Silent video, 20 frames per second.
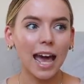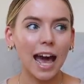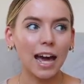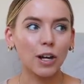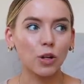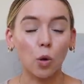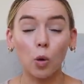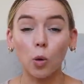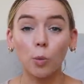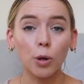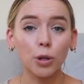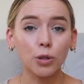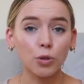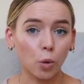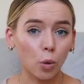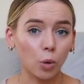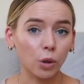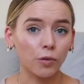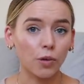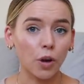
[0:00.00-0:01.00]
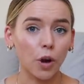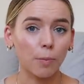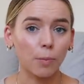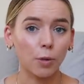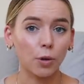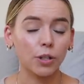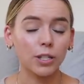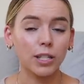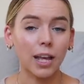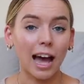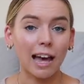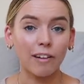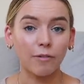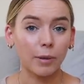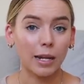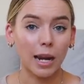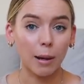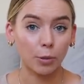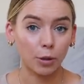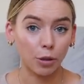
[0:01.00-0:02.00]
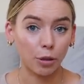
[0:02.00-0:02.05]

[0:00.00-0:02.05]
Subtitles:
and almost all of her books I've been able